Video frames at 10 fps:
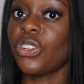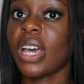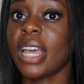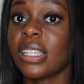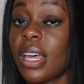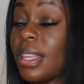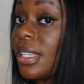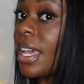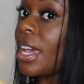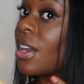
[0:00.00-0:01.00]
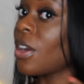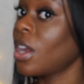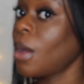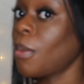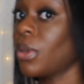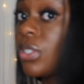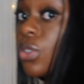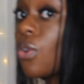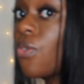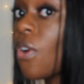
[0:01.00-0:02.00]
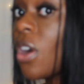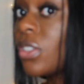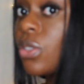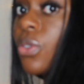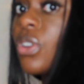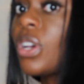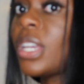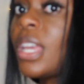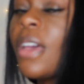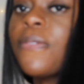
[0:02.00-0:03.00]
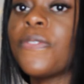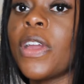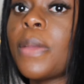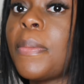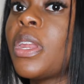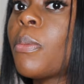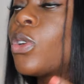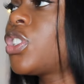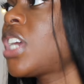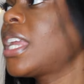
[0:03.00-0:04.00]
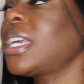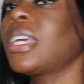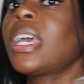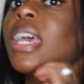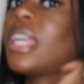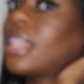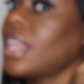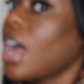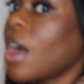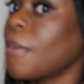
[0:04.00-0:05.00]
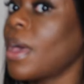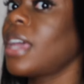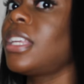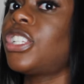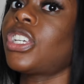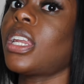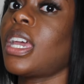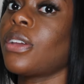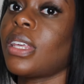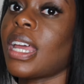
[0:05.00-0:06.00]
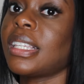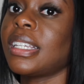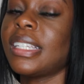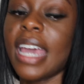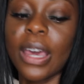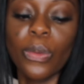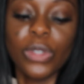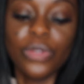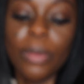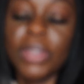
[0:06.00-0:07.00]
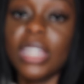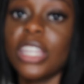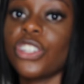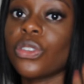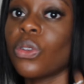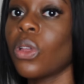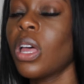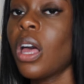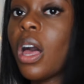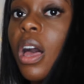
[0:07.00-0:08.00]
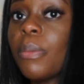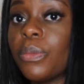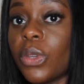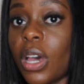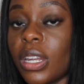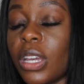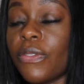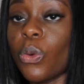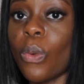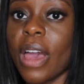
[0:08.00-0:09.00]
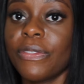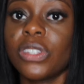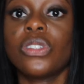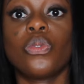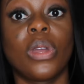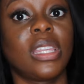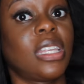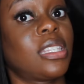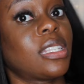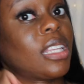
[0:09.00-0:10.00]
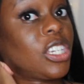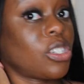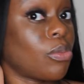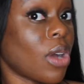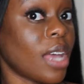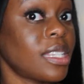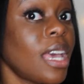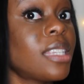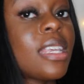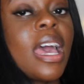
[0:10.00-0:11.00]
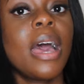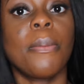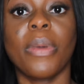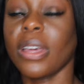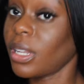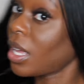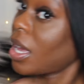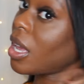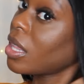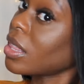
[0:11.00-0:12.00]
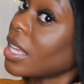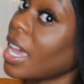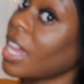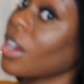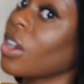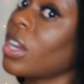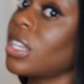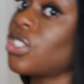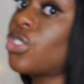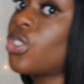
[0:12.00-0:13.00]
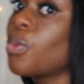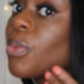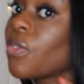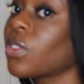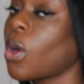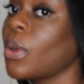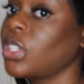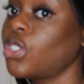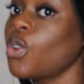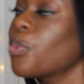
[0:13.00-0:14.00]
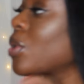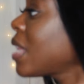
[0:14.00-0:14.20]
you guys on this hair. But so far, so good. Very minimal shedding. Any shed hair that I did get was from the initial cutting of the wax during the installation process. But the hair is super flowy, super